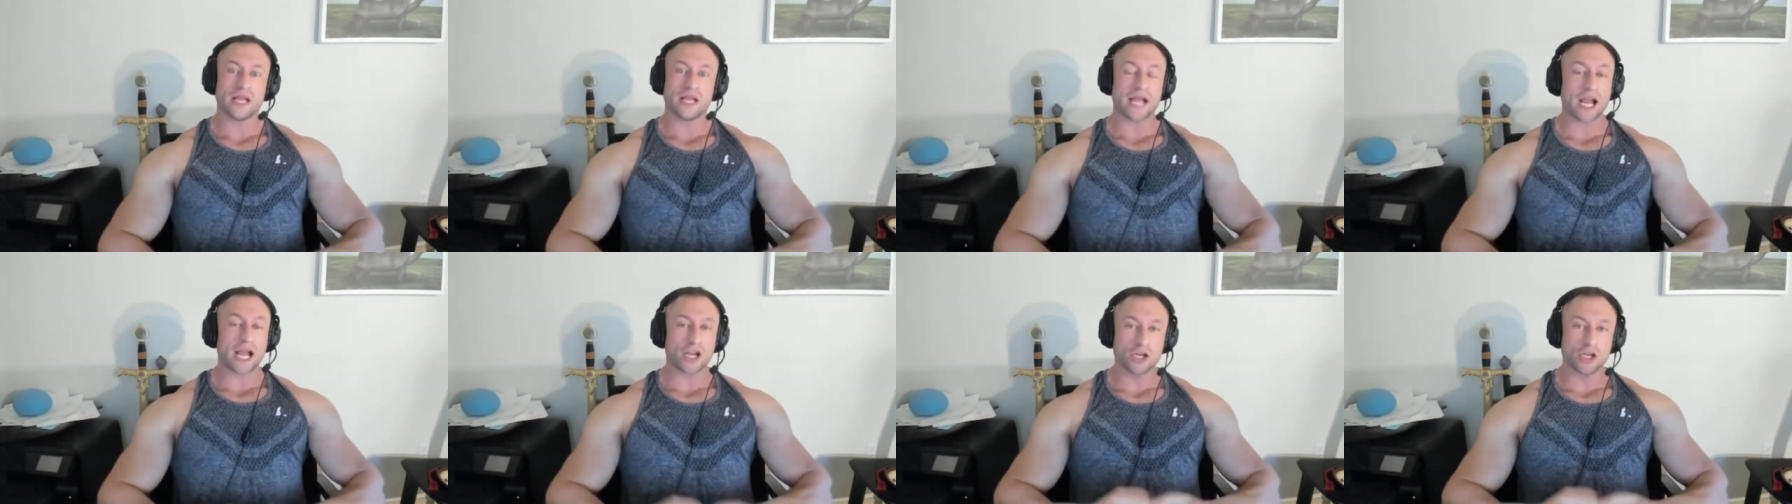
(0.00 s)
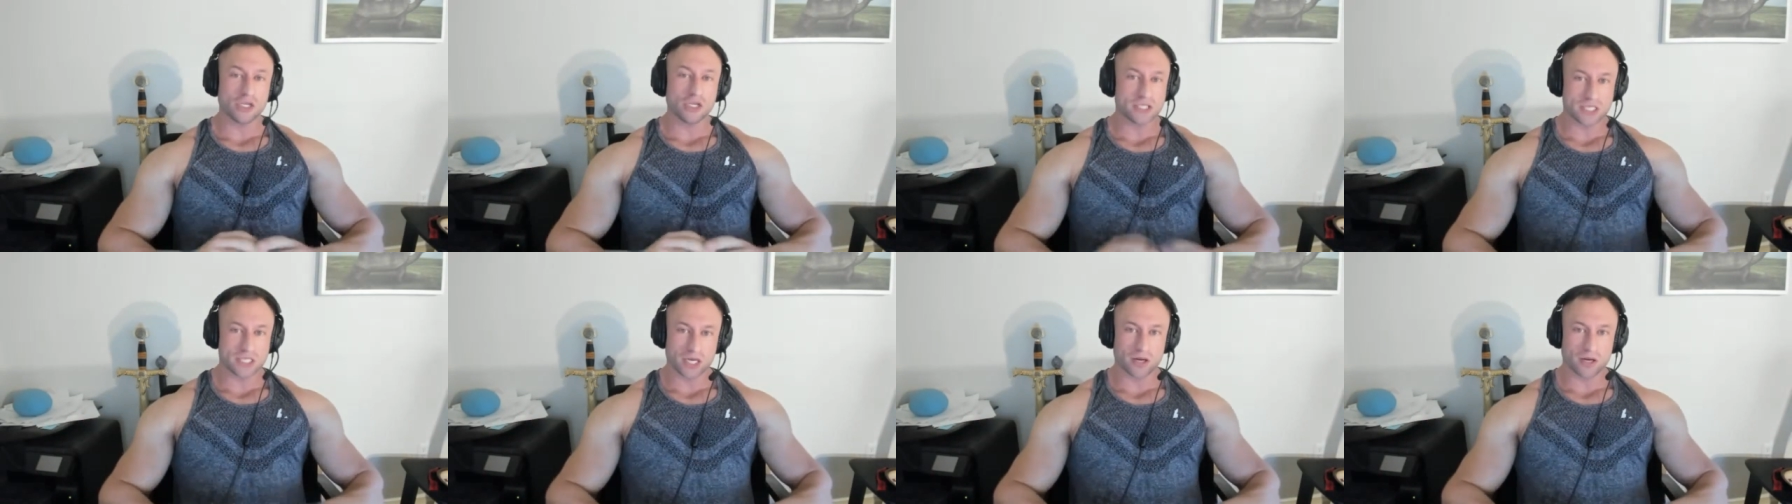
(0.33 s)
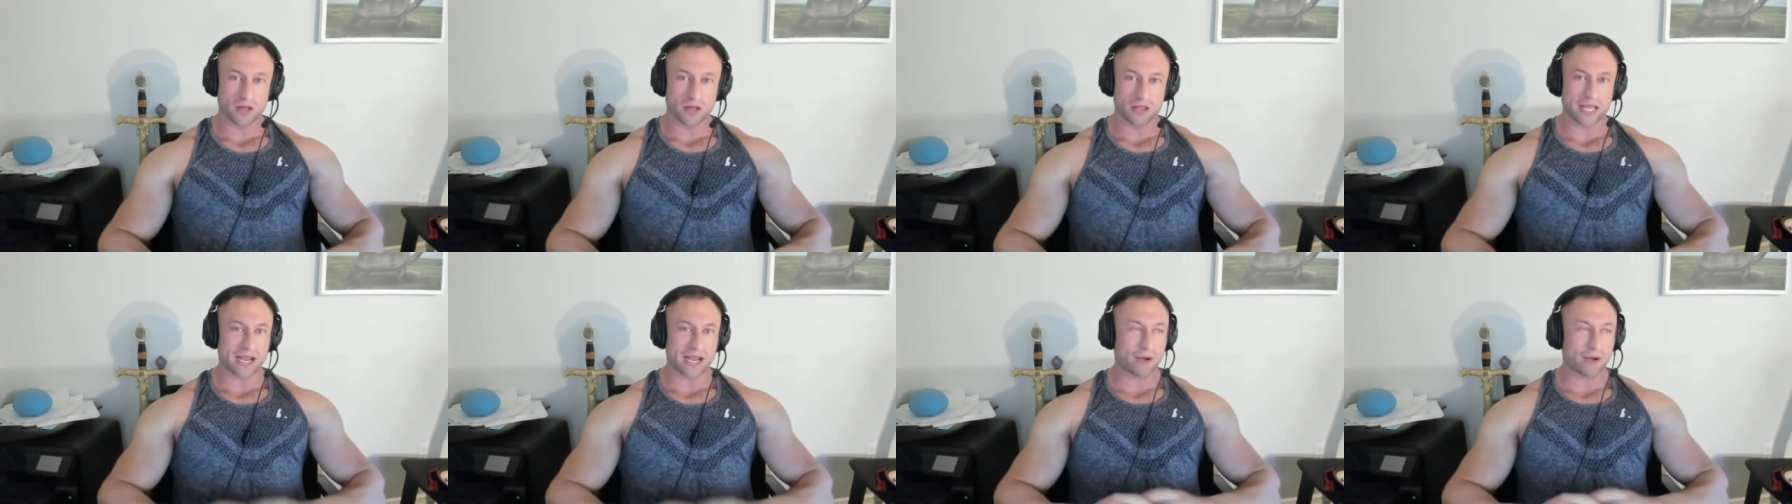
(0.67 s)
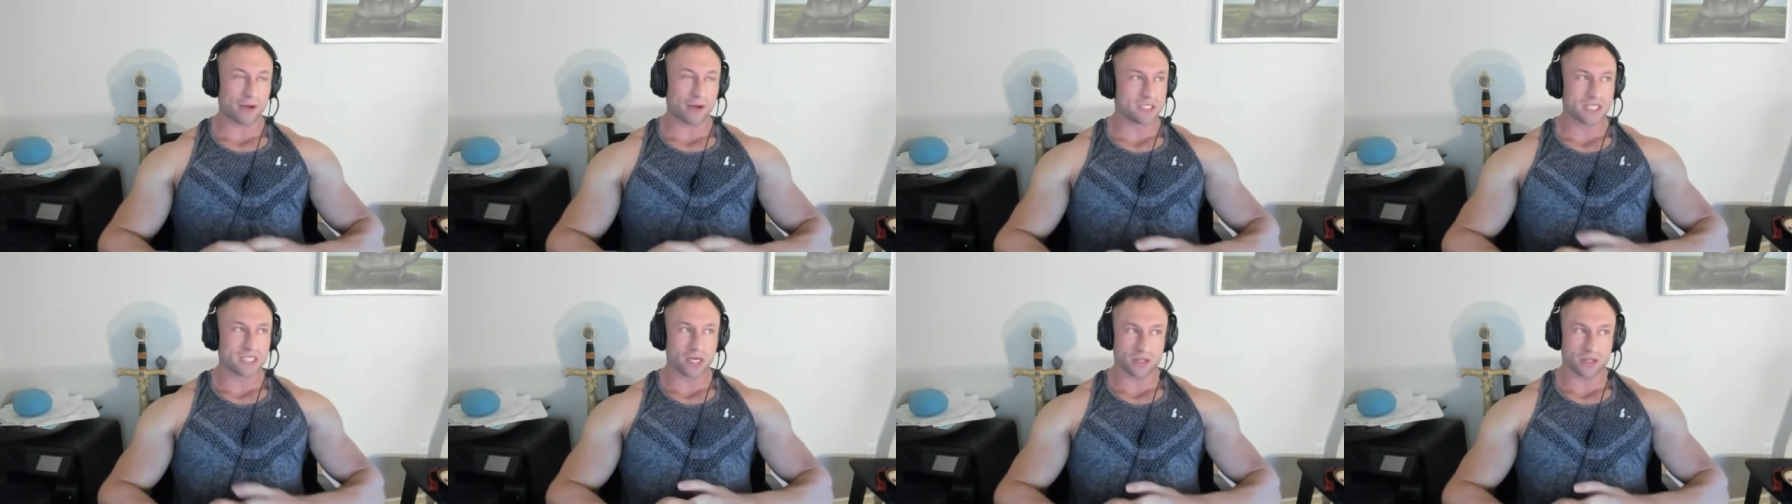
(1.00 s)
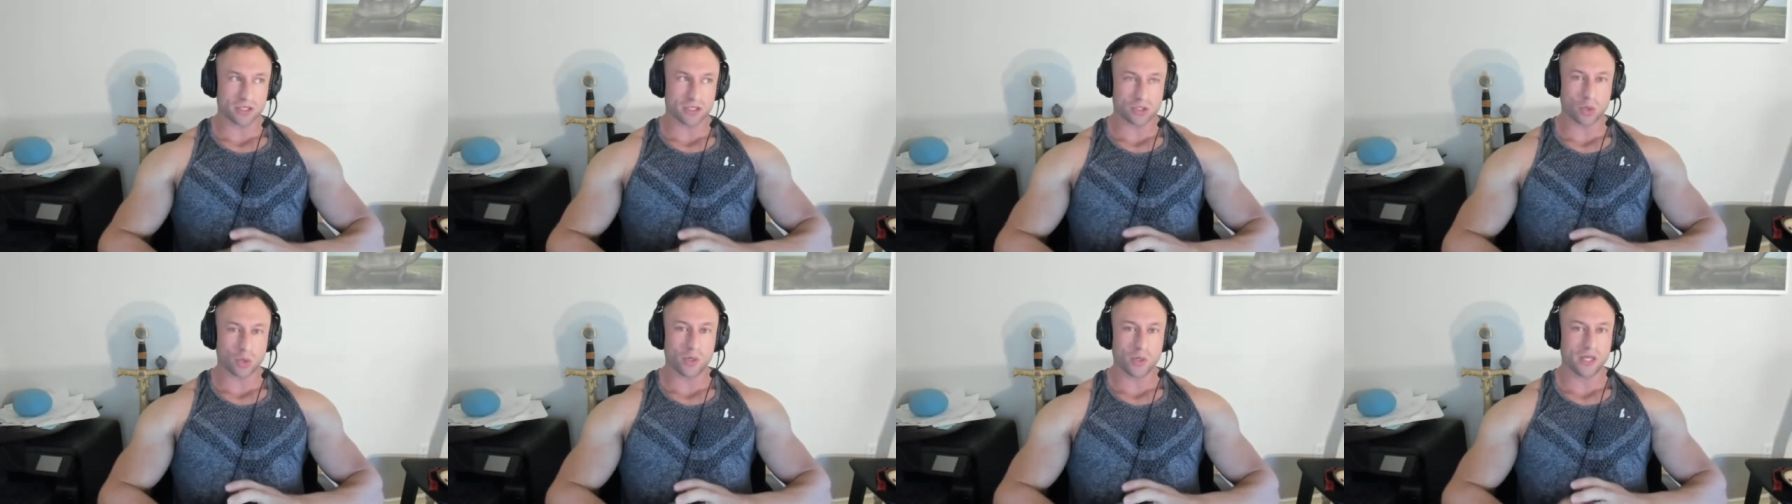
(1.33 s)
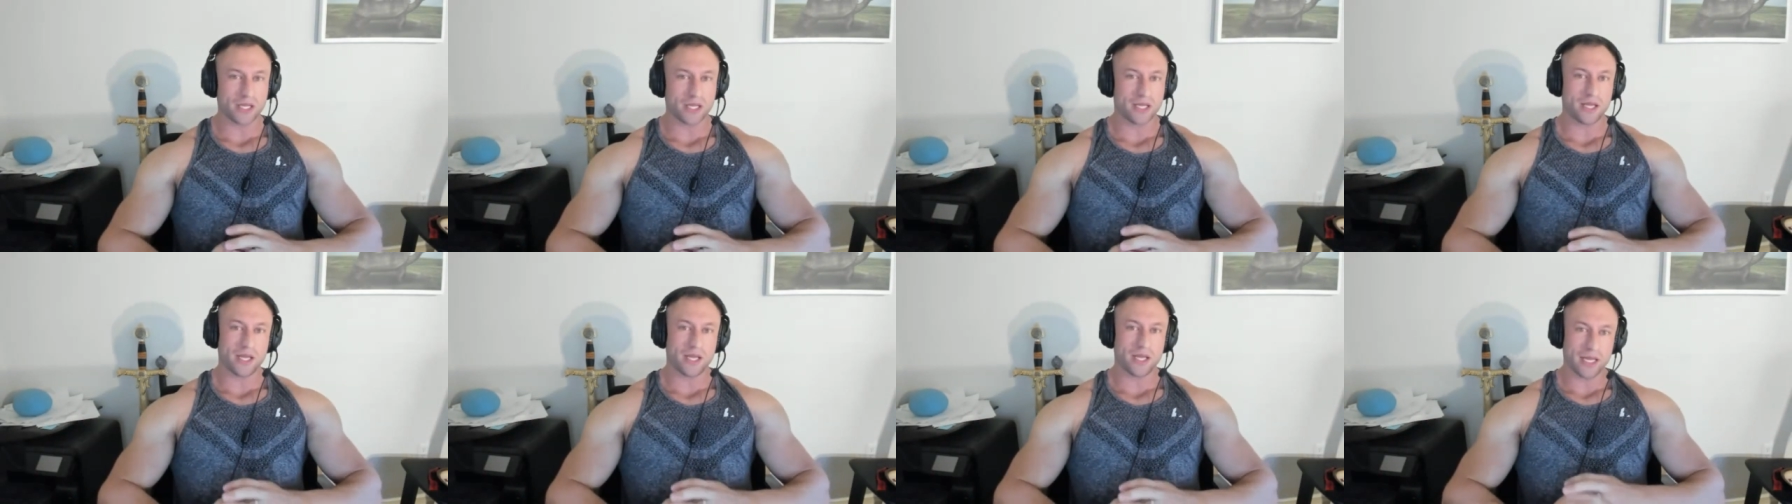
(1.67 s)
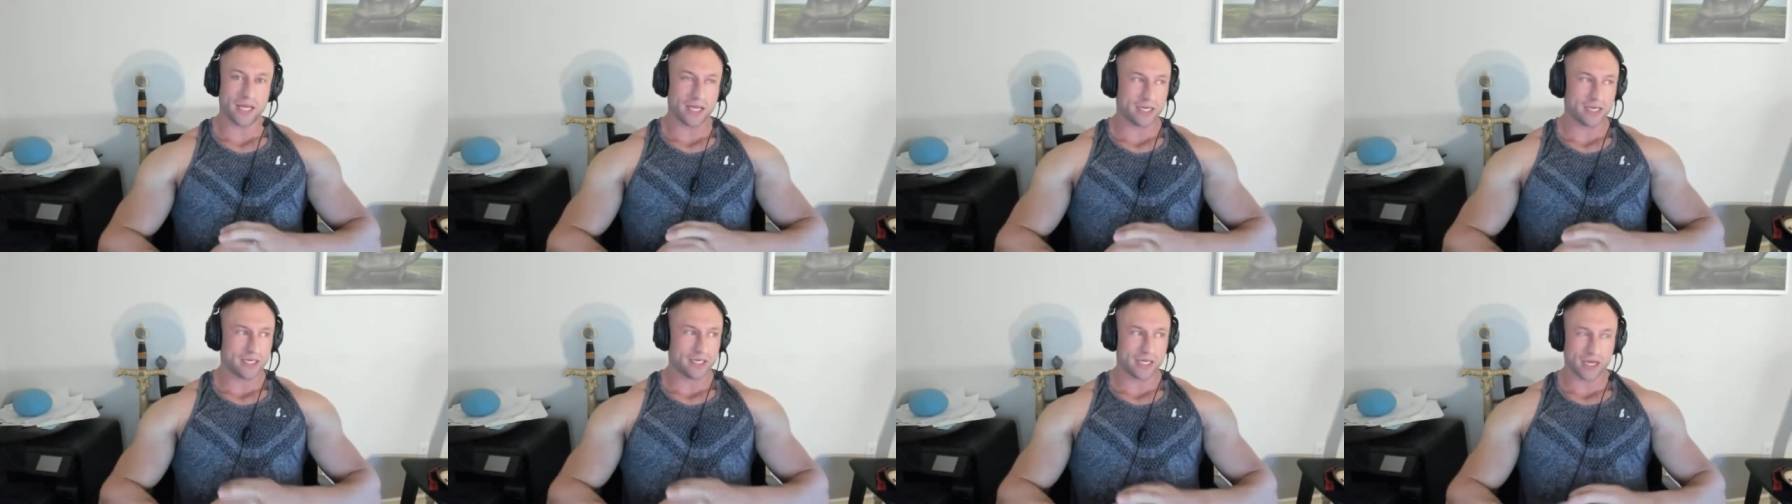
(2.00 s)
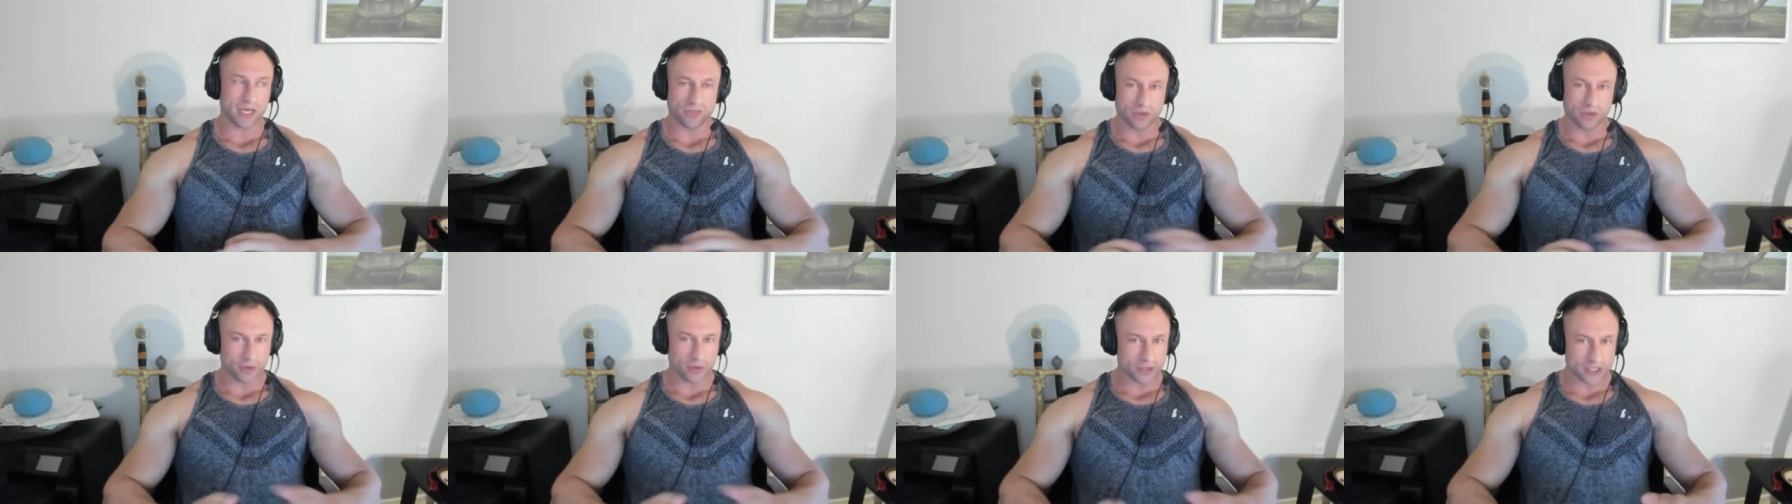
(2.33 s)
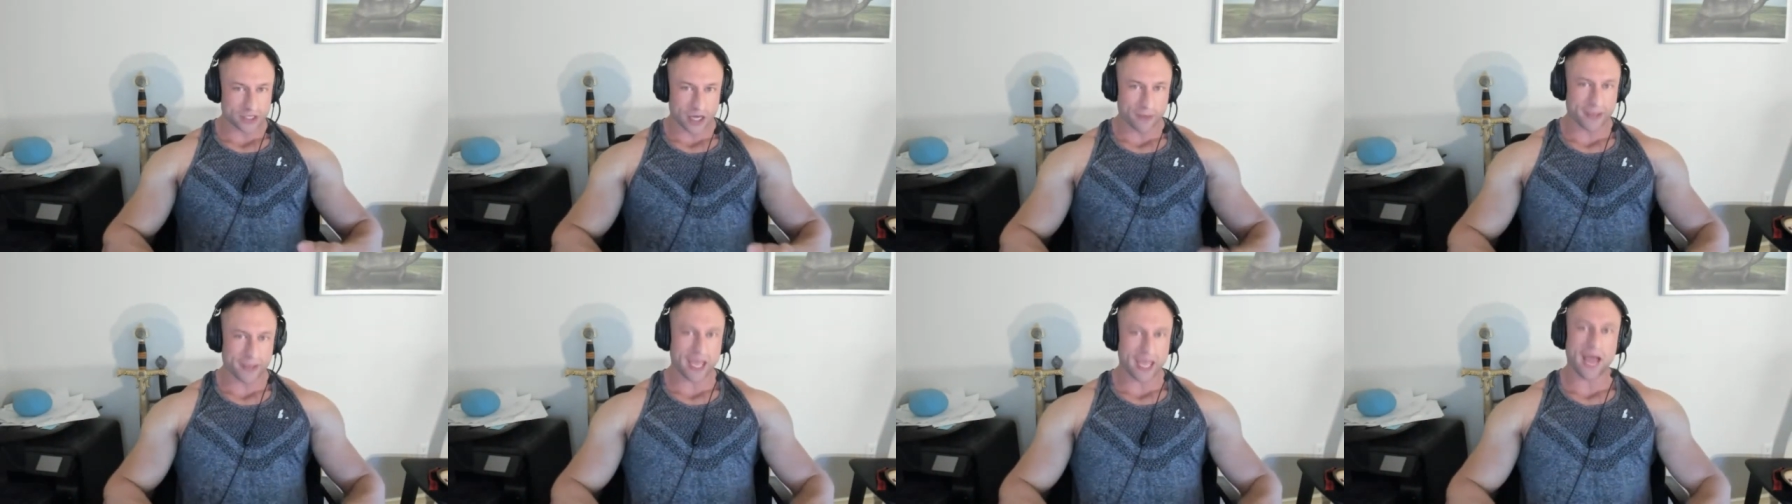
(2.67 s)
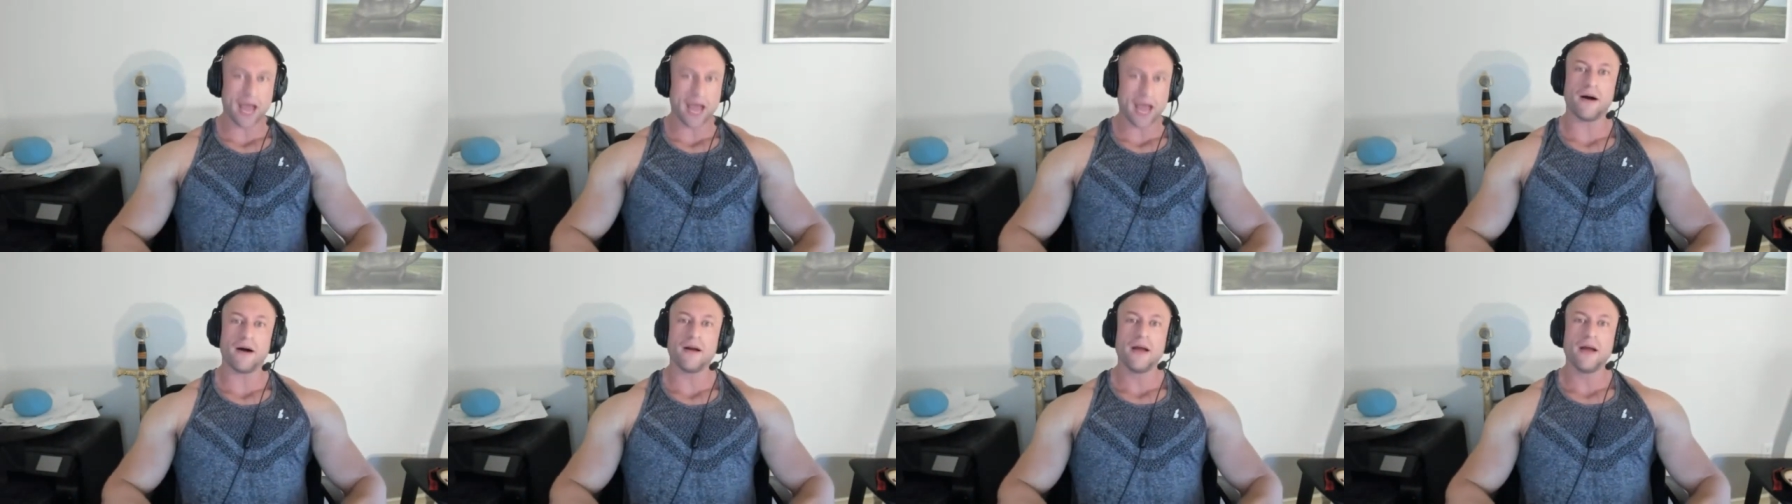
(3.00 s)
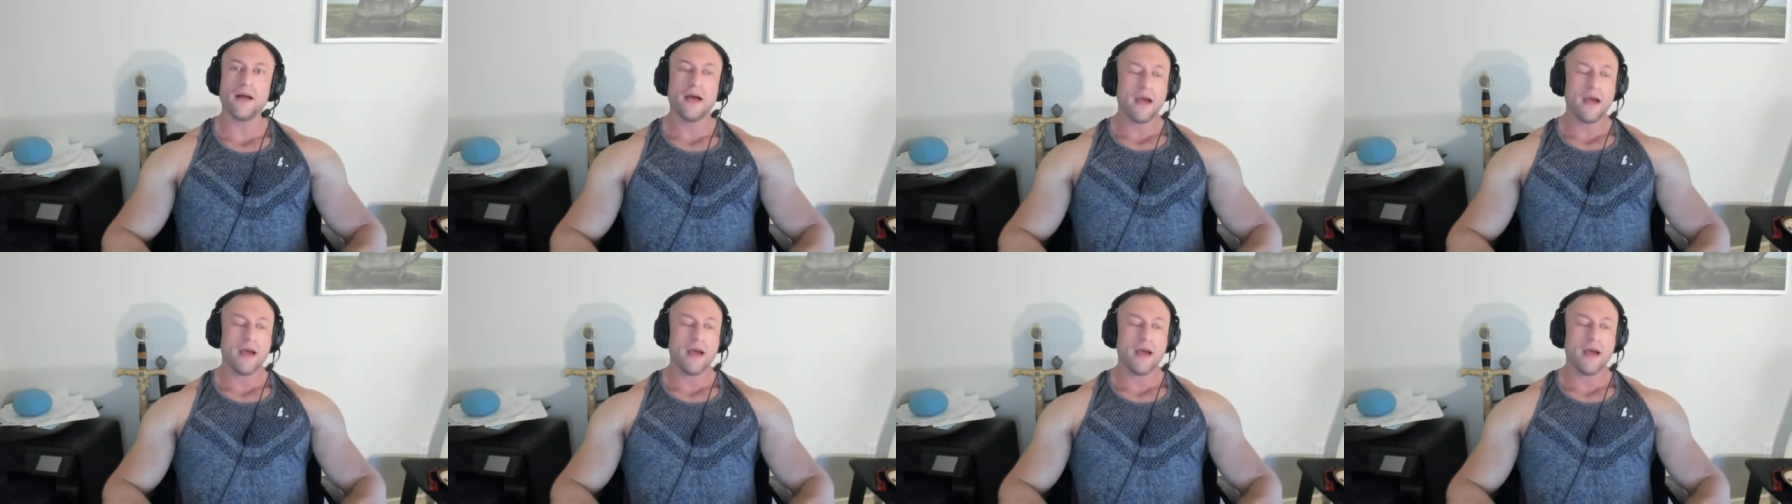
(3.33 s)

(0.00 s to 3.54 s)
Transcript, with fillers: Like I couldn't sit on, like I would sit on the toilet and nothing was coming out